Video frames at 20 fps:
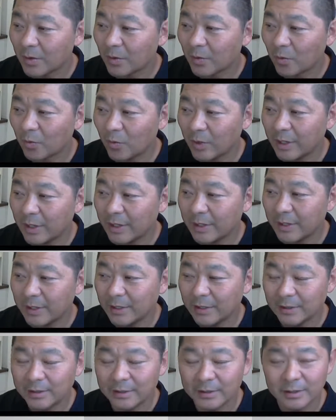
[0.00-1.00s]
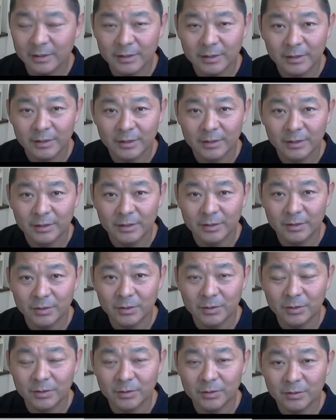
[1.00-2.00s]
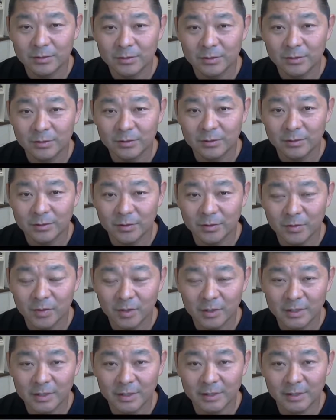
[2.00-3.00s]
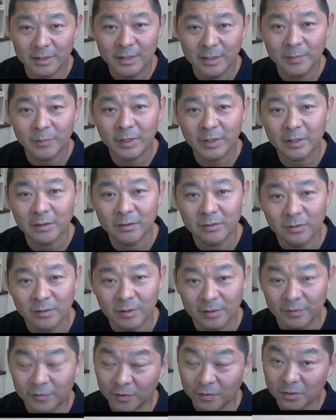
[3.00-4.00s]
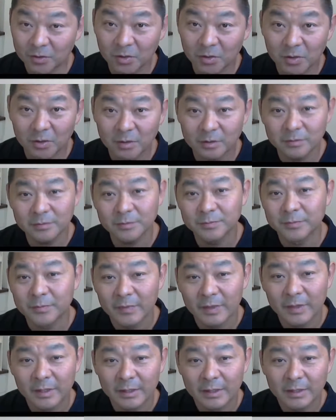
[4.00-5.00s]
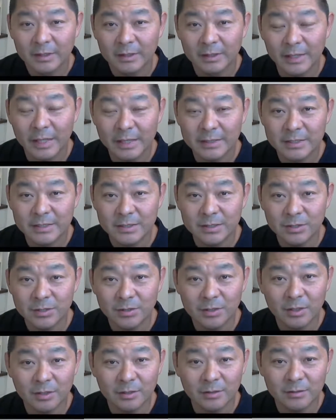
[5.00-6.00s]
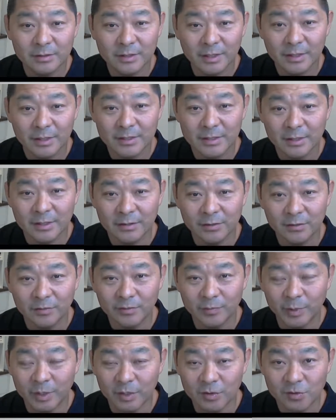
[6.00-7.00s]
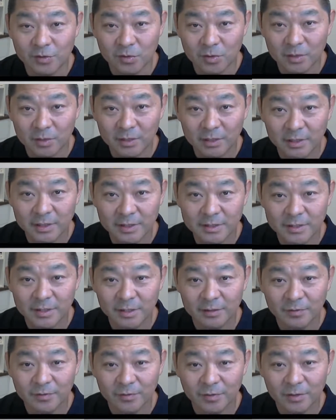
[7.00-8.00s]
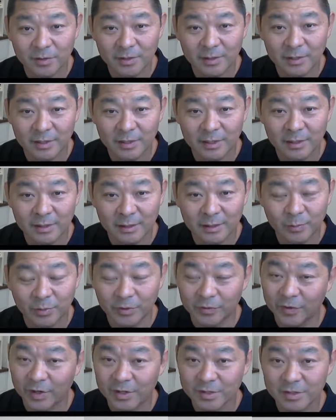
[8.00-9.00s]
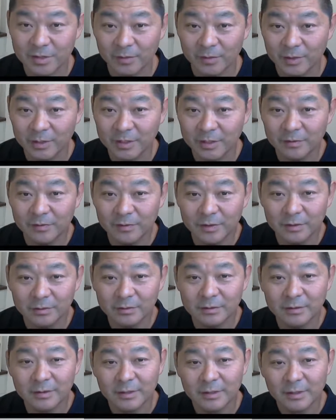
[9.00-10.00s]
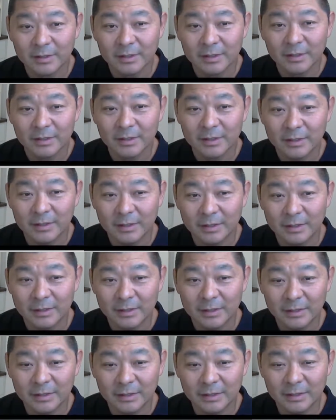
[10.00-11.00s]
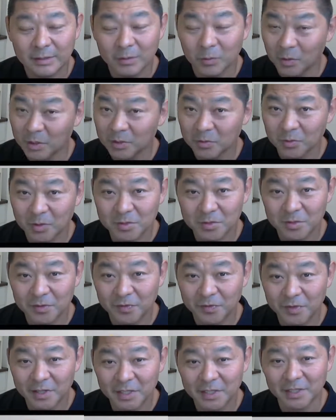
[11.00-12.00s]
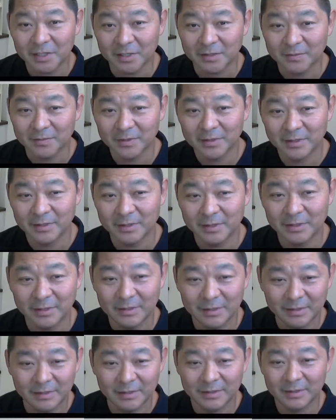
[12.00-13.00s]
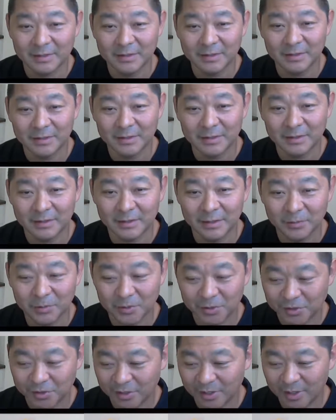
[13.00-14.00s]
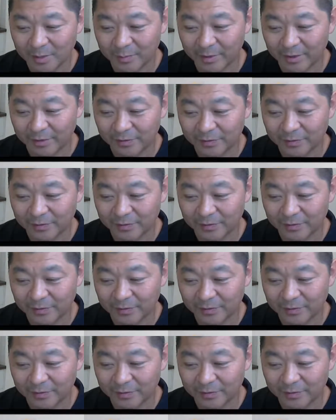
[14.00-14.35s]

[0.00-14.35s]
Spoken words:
when you got that email or a phone call letting you know that you've been shortlisted for a professional interview, And what was your feeling? I will share my